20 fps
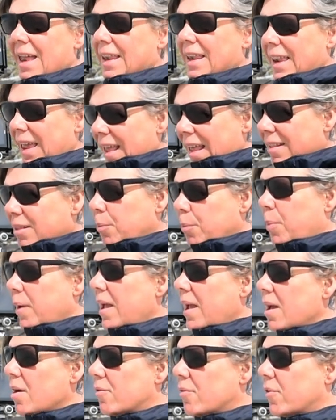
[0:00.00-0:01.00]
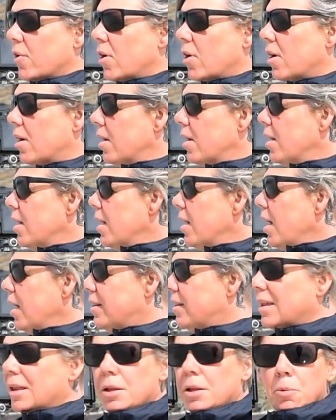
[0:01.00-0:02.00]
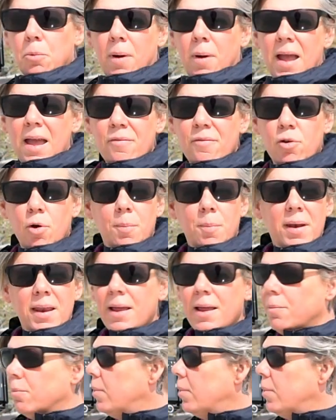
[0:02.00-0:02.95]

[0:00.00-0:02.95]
a little bit of a decent wave coming in,